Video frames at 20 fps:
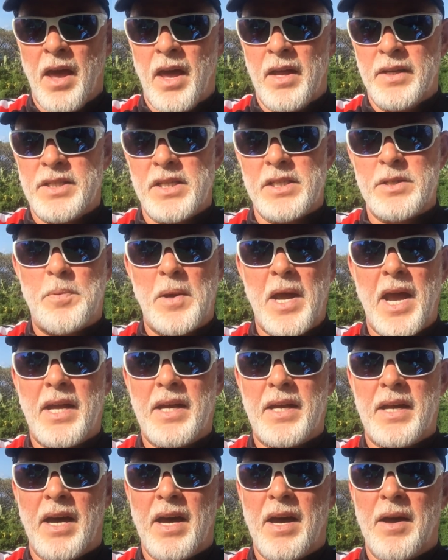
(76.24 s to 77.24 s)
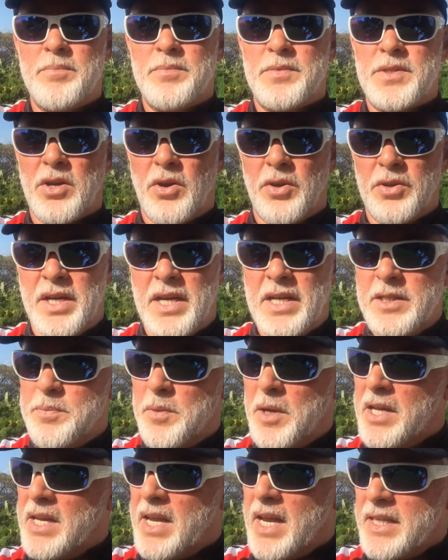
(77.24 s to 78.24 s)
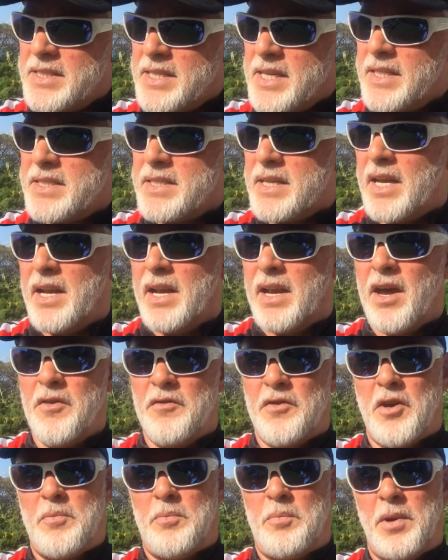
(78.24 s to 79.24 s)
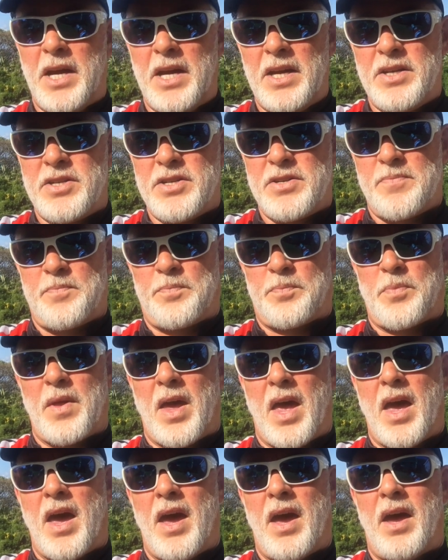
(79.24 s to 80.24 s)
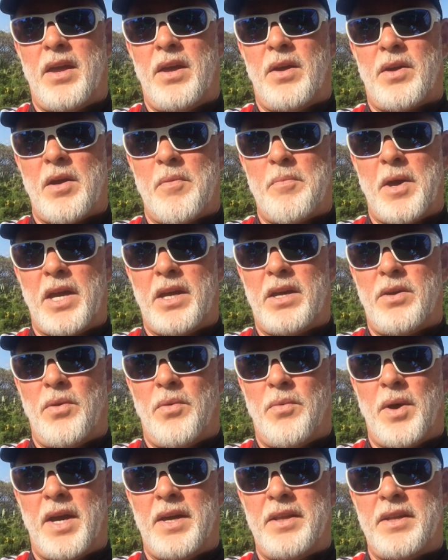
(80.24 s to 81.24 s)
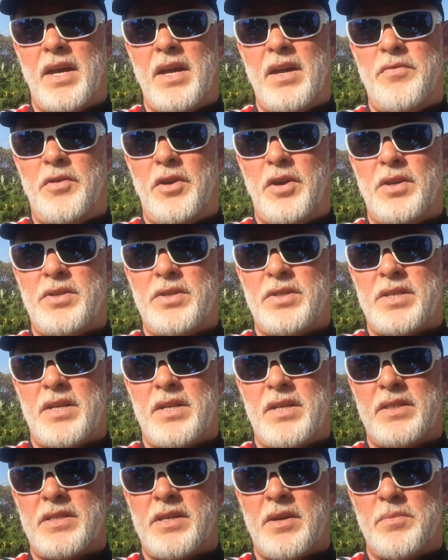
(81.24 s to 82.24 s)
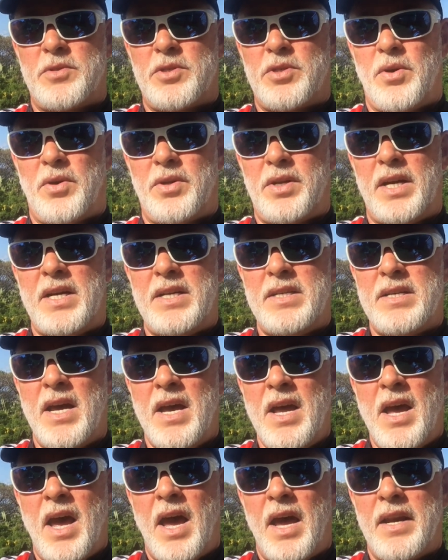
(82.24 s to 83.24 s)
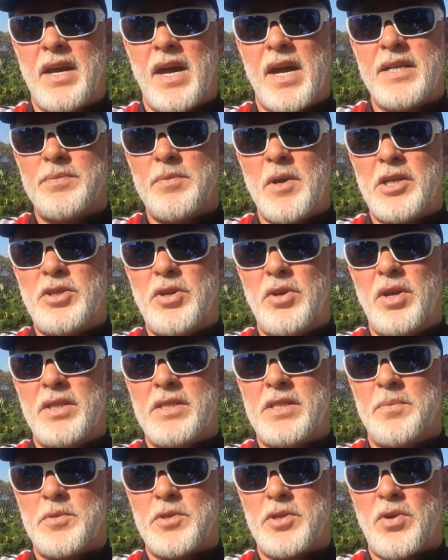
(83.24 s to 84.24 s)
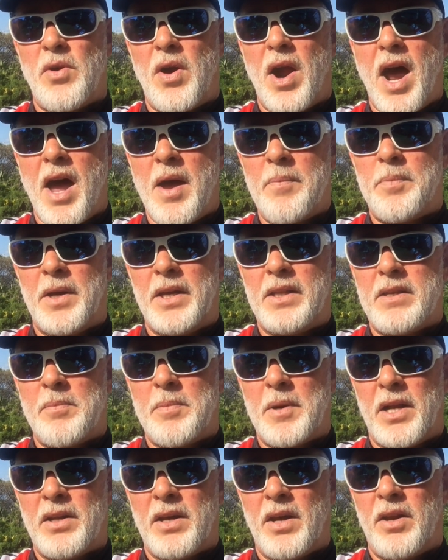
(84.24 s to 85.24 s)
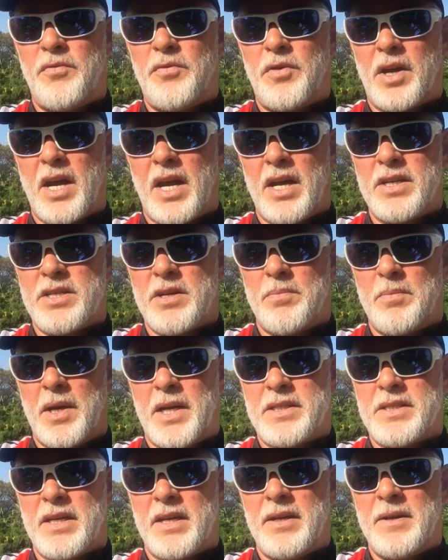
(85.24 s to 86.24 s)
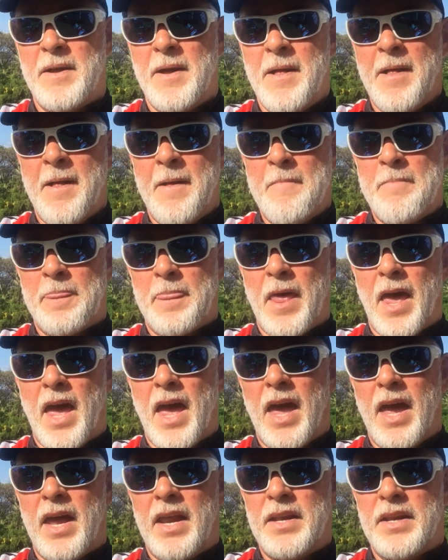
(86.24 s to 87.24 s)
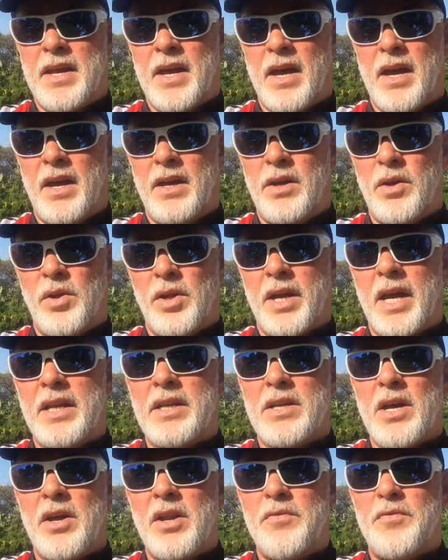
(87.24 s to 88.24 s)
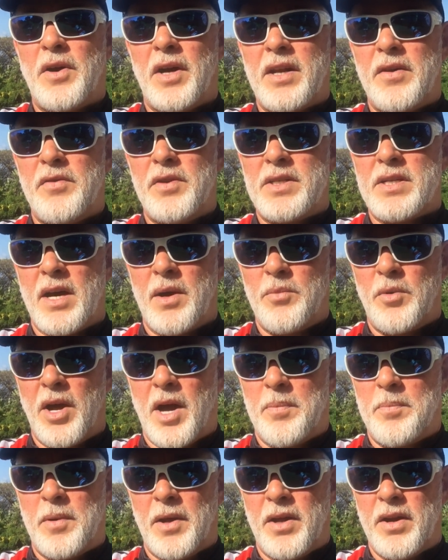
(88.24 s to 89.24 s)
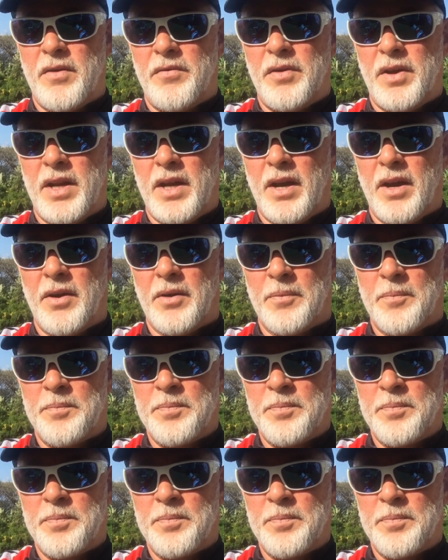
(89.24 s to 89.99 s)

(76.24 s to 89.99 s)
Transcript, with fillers: Just back, um, sardines been netted, Ilovo Beach. Uh, you can make your way there if you're interested in some sardines. And guys, make sure you subscribe, hit the bell notification button, and uh, you'll get notified every time we upload a video.